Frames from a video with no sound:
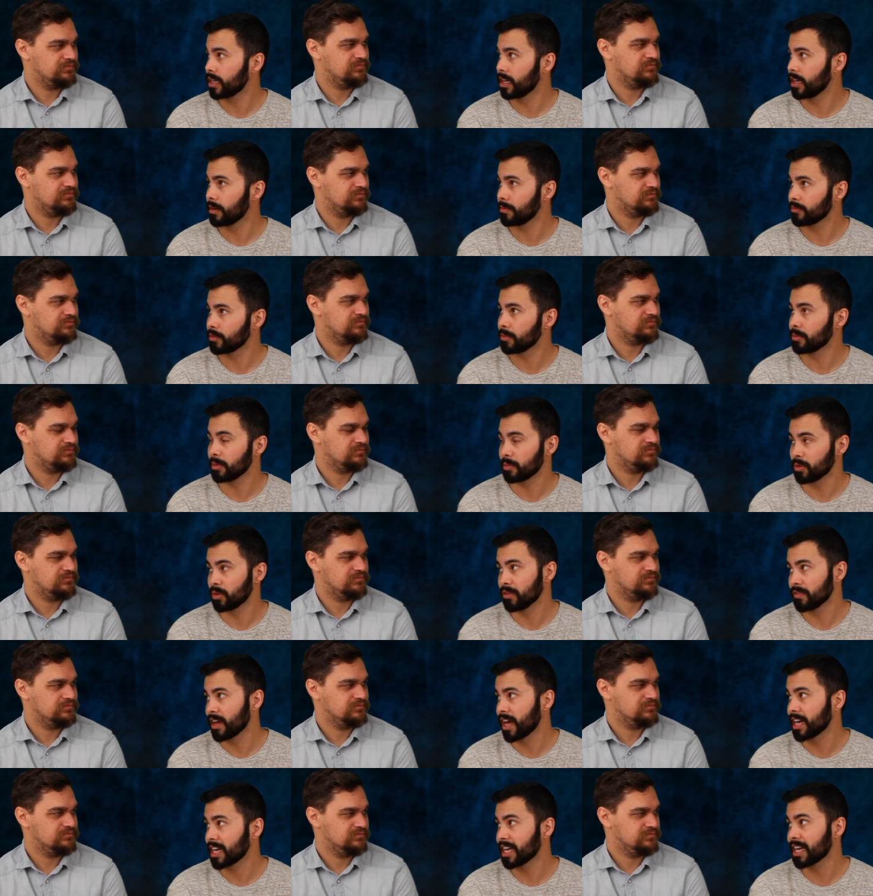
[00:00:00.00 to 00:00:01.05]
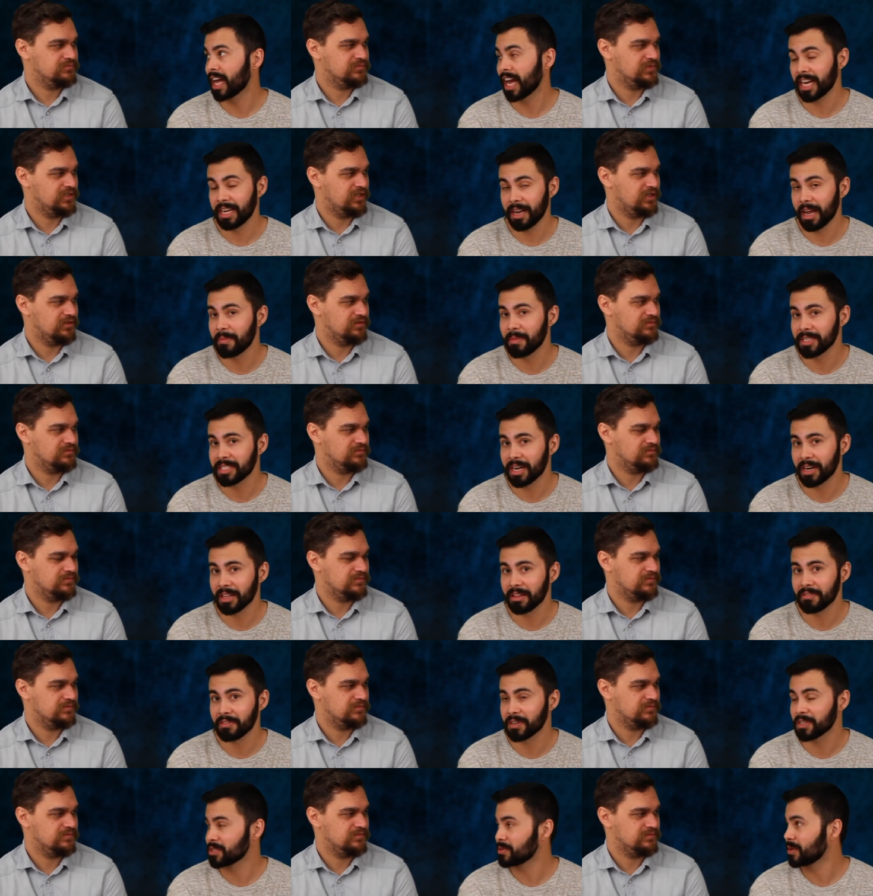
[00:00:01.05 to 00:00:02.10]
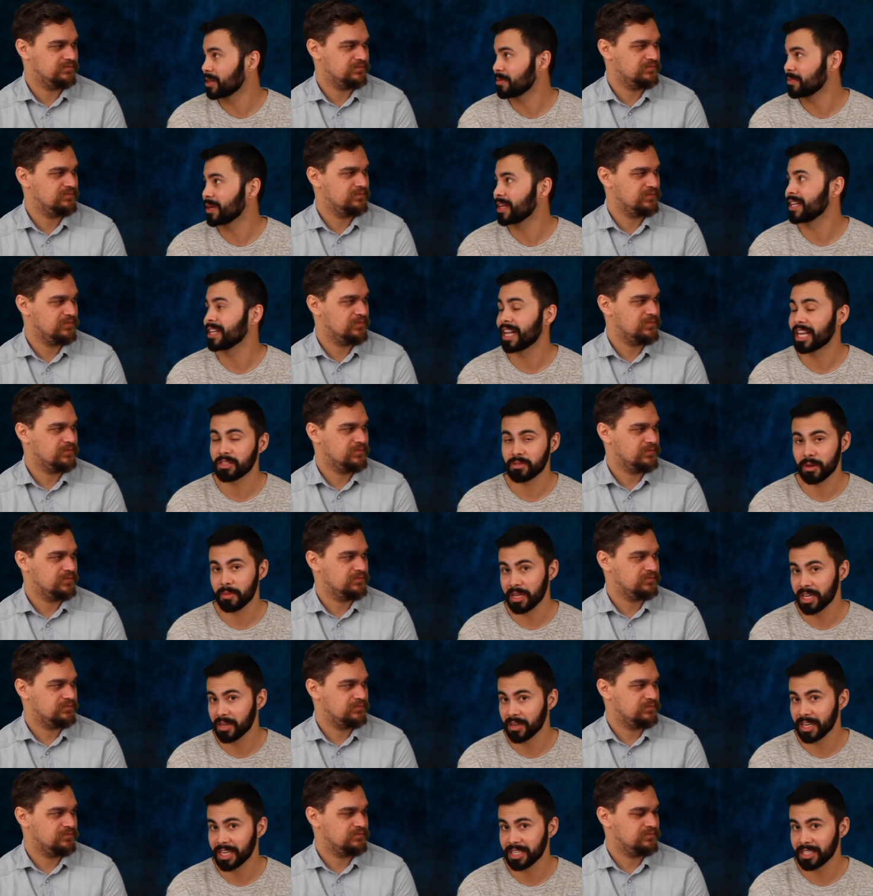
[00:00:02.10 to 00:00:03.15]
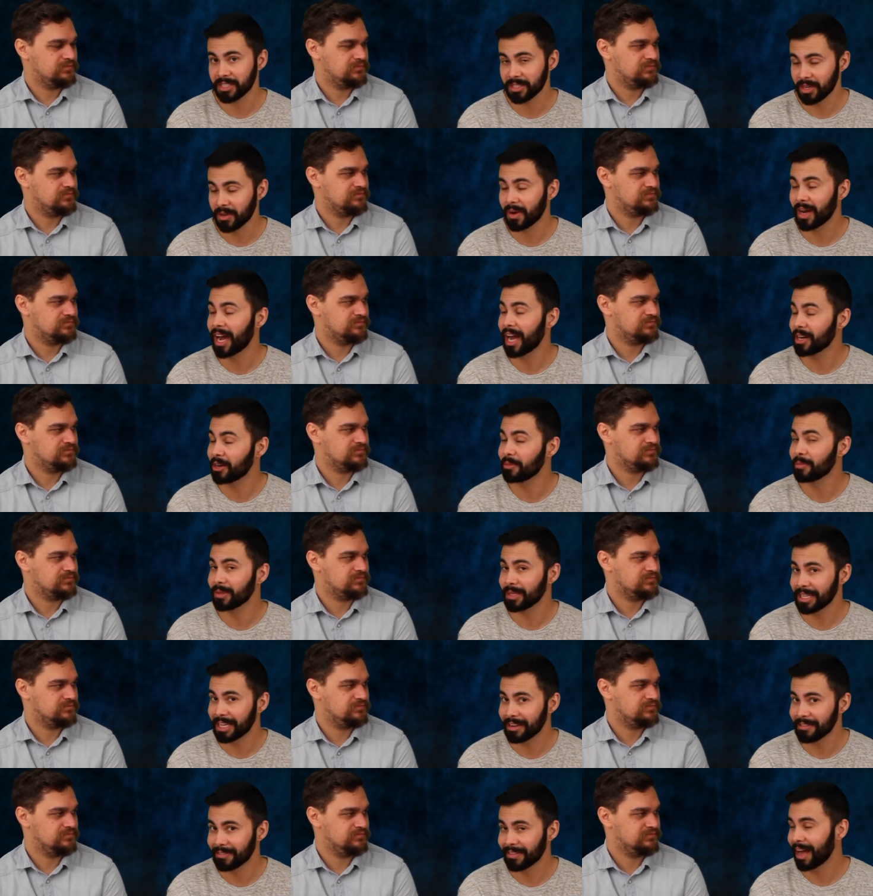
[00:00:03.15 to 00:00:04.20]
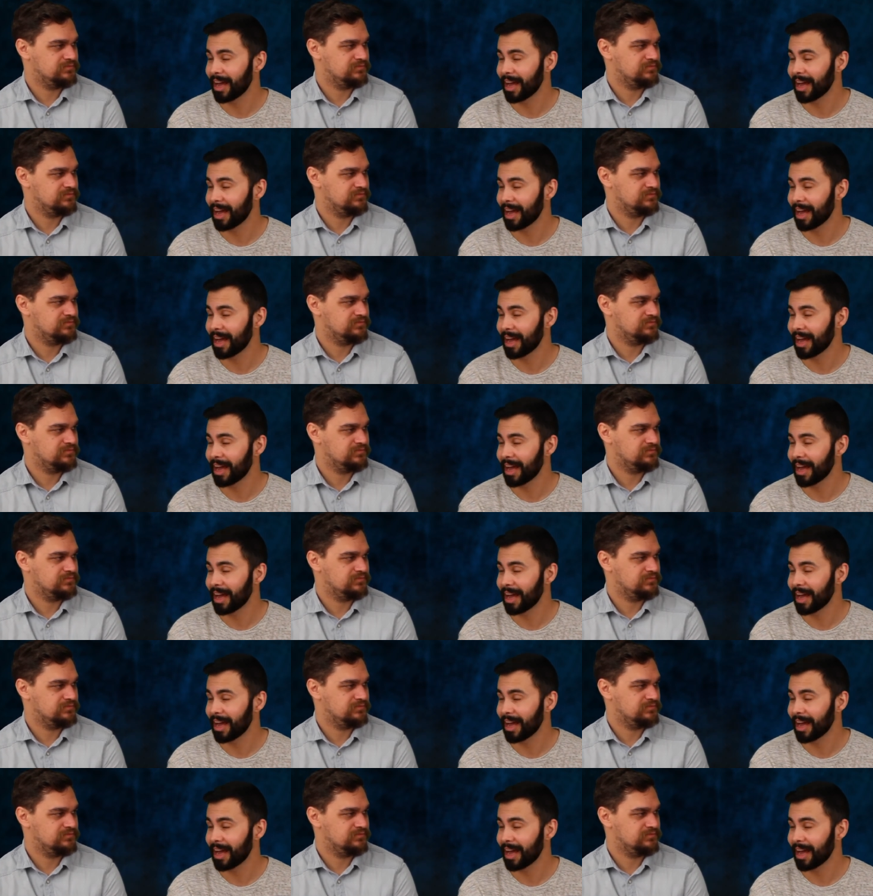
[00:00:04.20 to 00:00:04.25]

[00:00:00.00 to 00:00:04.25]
Speaker 1: um, from people who have had it, I, yeah. I, missed out on the first one, but that's what I'm hearing. So I don't believe.